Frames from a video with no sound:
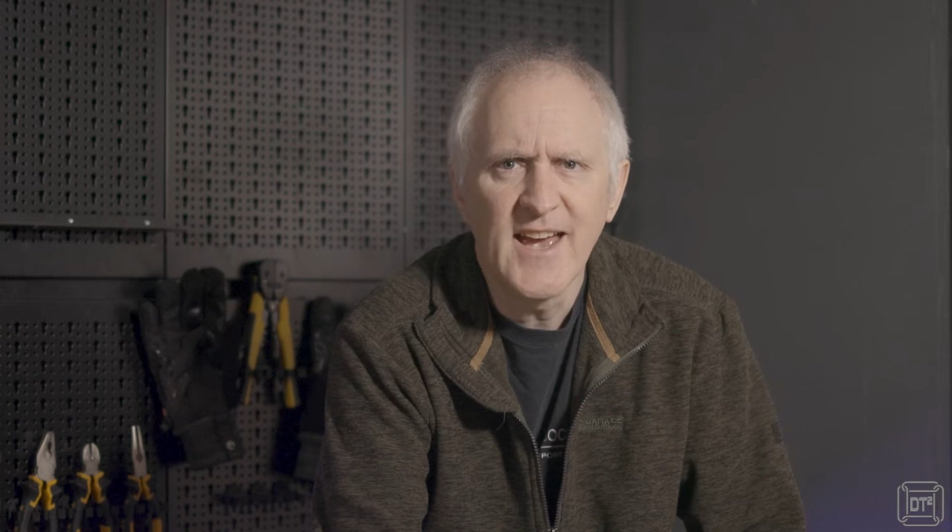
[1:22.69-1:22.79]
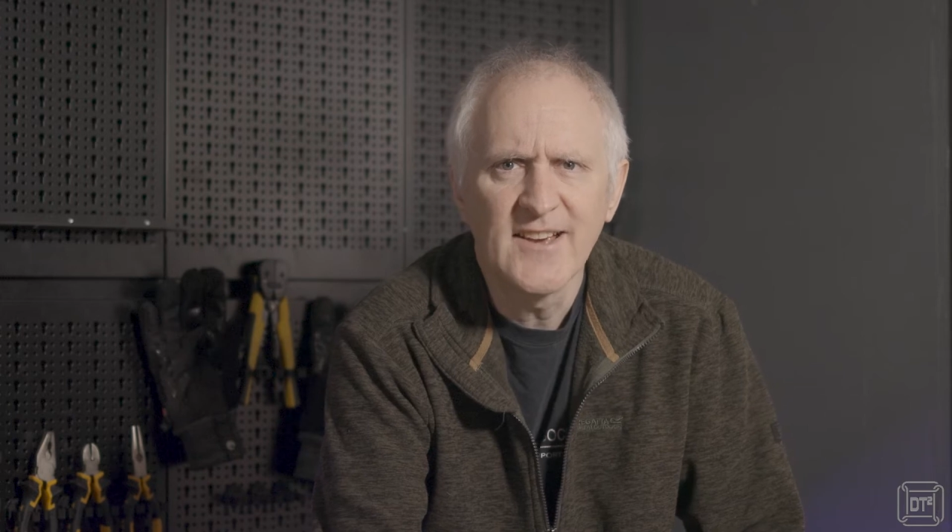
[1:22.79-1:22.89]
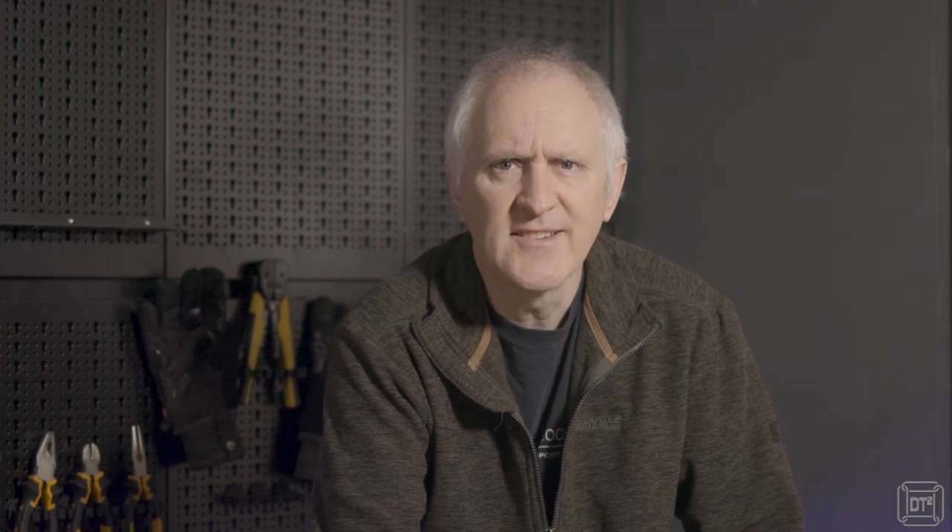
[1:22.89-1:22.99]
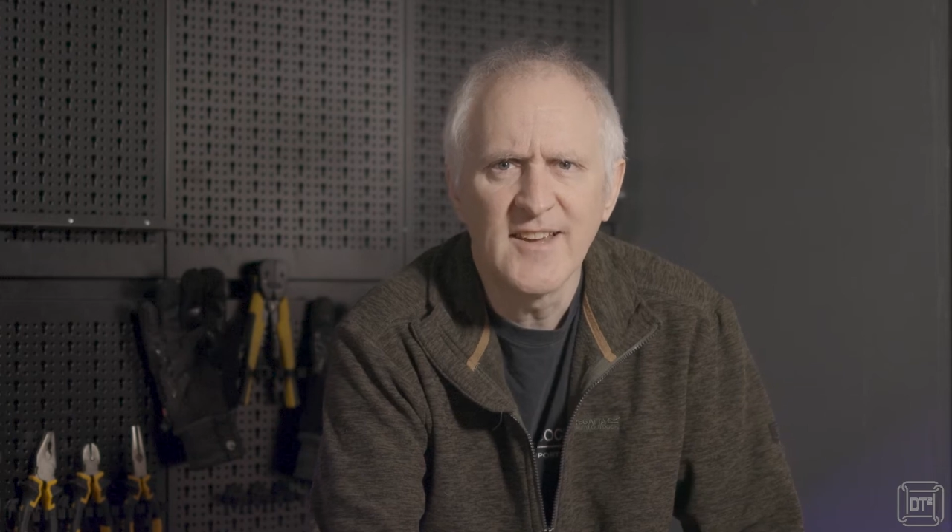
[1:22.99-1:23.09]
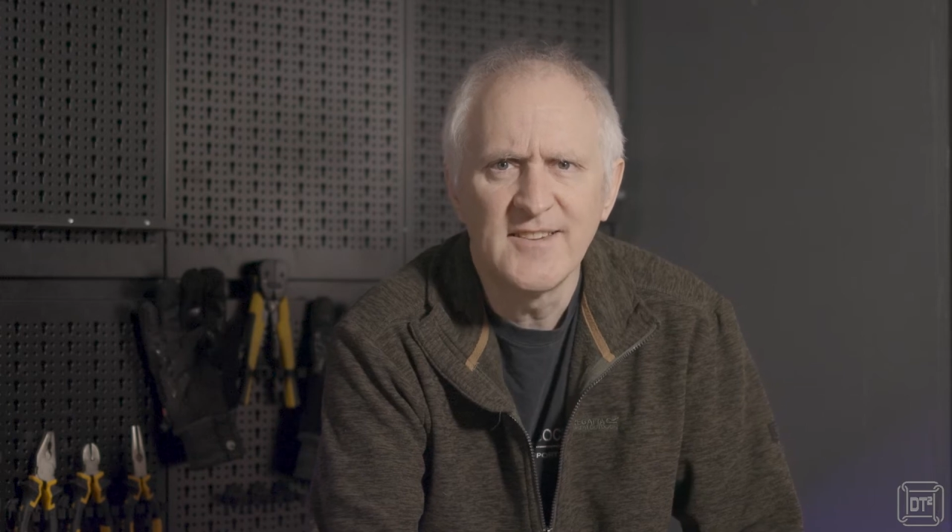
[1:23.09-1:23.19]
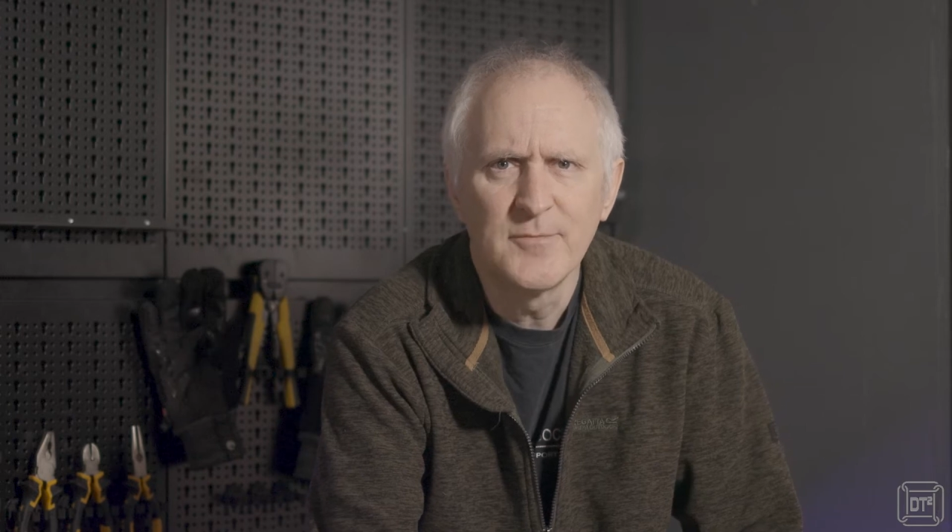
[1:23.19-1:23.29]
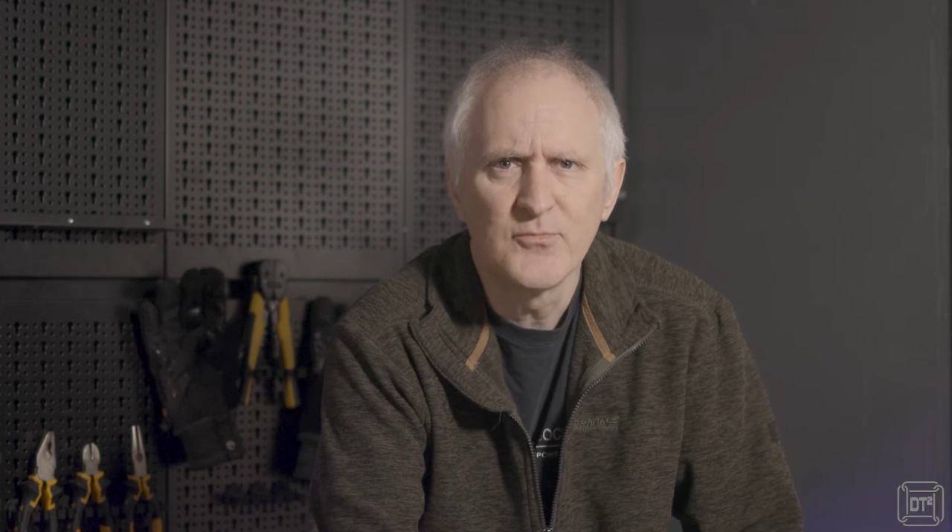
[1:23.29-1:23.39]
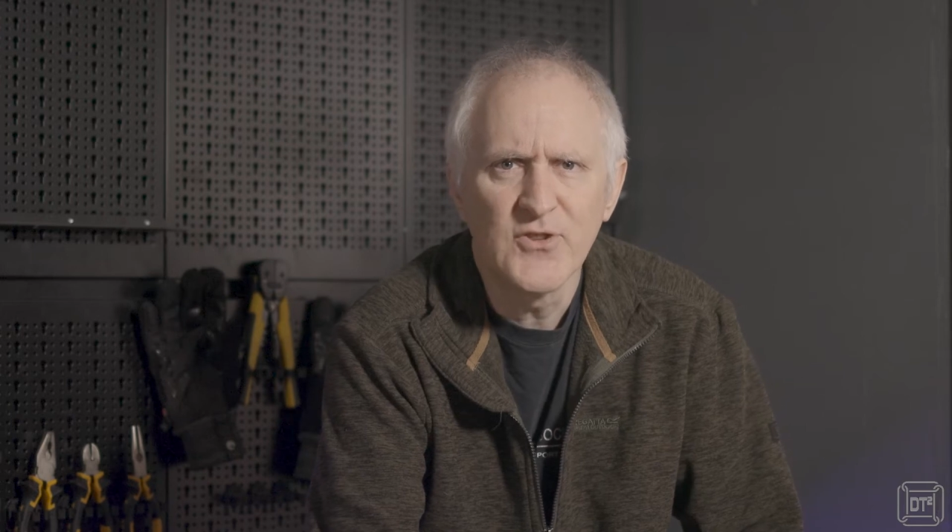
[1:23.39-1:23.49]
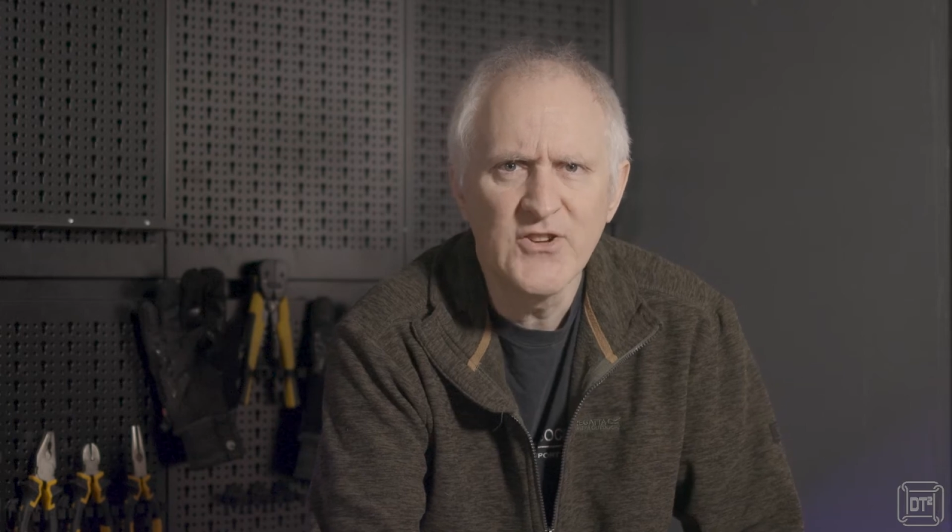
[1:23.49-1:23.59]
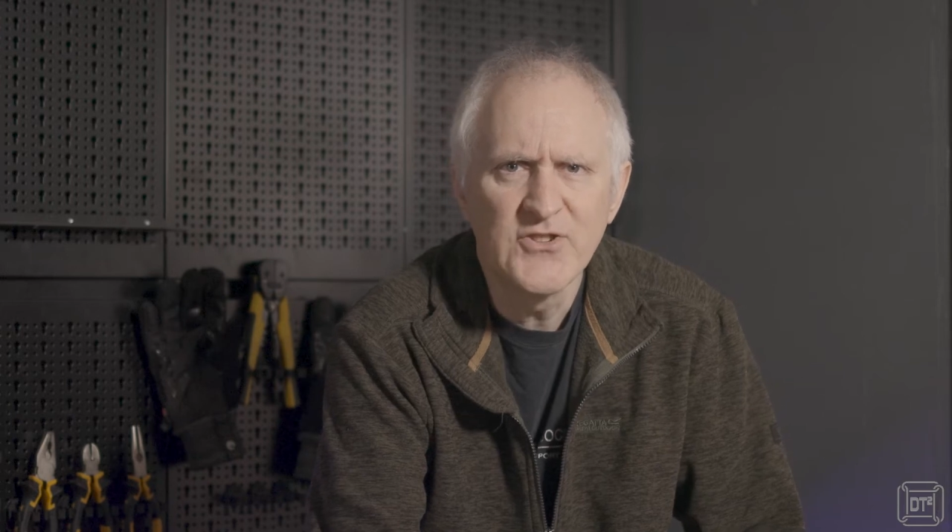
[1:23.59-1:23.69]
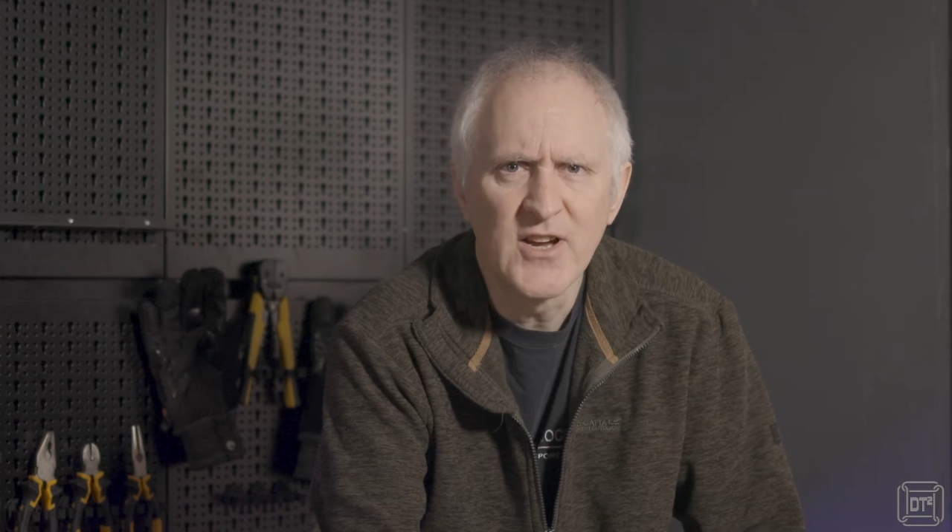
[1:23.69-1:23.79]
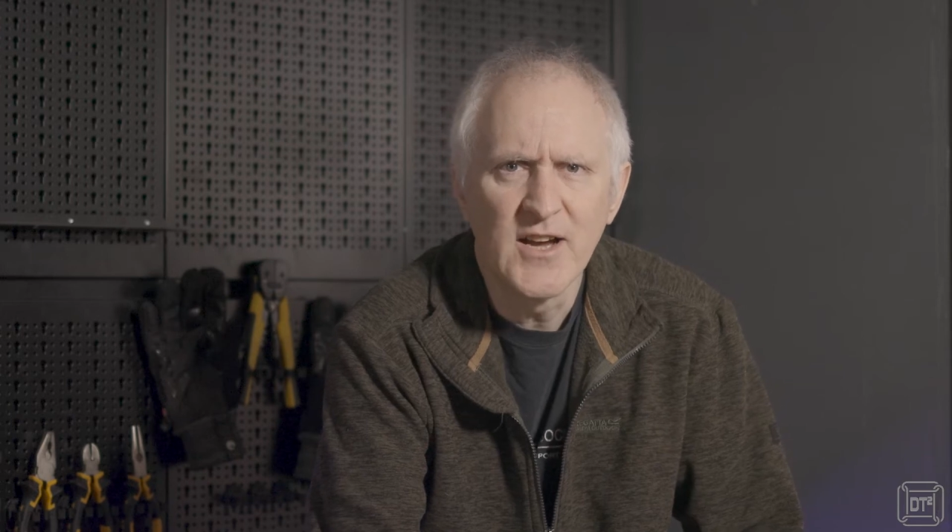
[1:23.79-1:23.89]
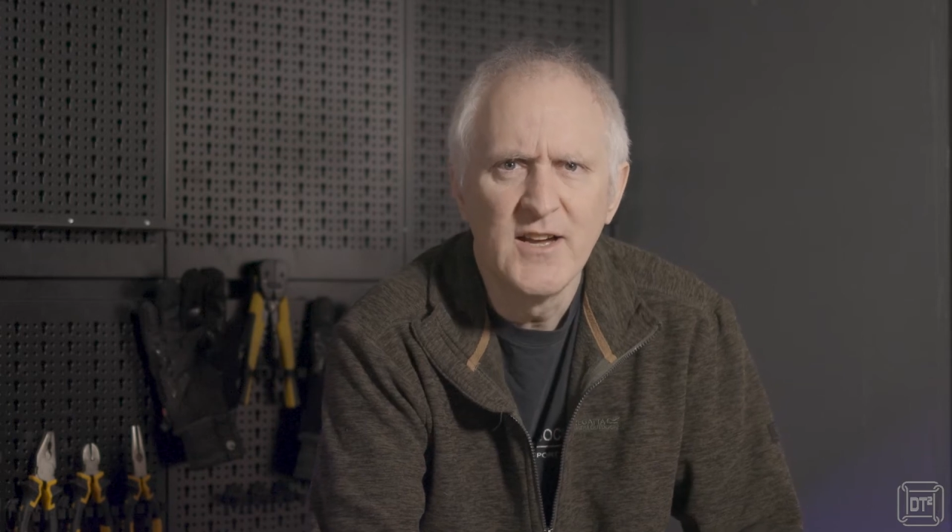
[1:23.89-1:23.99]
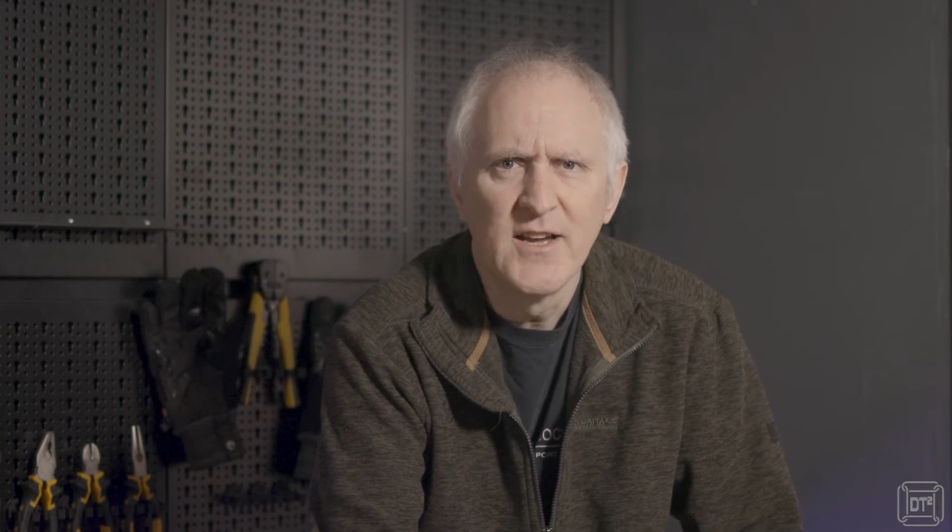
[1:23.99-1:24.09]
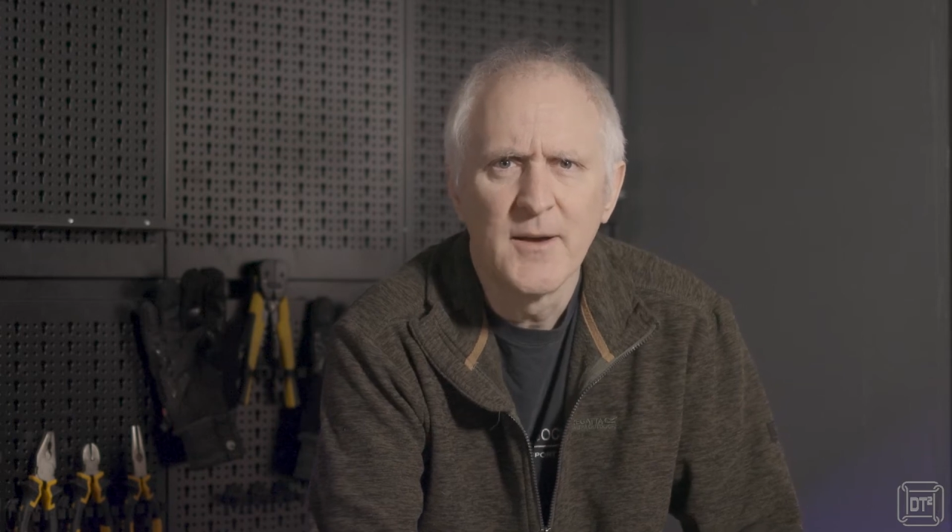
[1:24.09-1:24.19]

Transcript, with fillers: excess pressure